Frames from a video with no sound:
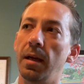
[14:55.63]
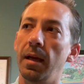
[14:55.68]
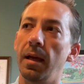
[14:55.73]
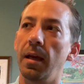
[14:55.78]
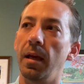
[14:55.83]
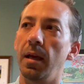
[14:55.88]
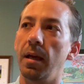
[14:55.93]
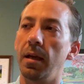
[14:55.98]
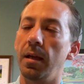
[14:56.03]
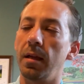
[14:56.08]

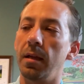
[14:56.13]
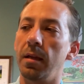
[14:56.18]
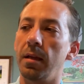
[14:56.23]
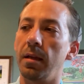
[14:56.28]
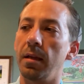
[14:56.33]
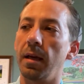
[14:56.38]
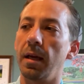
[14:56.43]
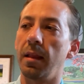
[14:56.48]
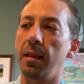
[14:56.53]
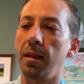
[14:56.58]

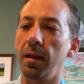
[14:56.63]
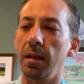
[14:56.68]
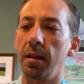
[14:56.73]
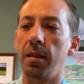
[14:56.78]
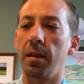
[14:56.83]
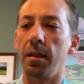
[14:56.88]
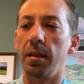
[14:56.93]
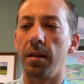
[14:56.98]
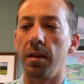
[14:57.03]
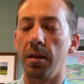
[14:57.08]
And I
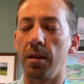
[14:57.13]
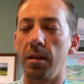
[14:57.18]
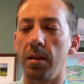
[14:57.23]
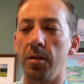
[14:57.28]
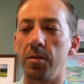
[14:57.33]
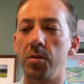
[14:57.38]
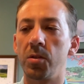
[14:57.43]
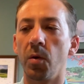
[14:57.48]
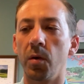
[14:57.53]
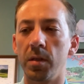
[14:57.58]
think that
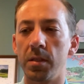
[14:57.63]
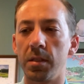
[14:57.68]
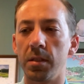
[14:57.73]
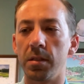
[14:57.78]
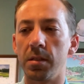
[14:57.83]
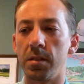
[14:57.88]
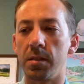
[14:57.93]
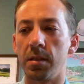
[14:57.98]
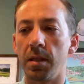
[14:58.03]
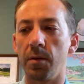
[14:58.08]
the
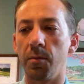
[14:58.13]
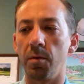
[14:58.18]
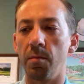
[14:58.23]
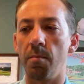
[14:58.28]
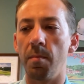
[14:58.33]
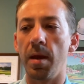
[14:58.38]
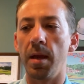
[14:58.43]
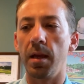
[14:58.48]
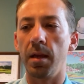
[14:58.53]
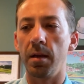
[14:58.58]
choices that were
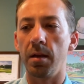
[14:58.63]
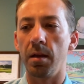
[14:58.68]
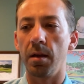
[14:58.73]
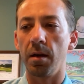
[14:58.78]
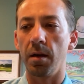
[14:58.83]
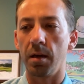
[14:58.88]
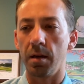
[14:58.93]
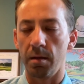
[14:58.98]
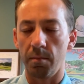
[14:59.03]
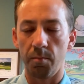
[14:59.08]
made
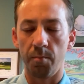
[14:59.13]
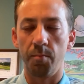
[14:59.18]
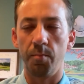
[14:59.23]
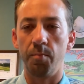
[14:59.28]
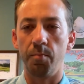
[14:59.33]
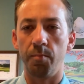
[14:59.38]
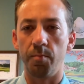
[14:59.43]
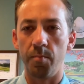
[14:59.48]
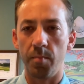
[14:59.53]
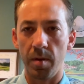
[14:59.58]
are going
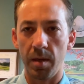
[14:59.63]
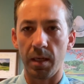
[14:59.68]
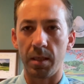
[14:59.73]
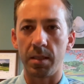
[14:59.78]
to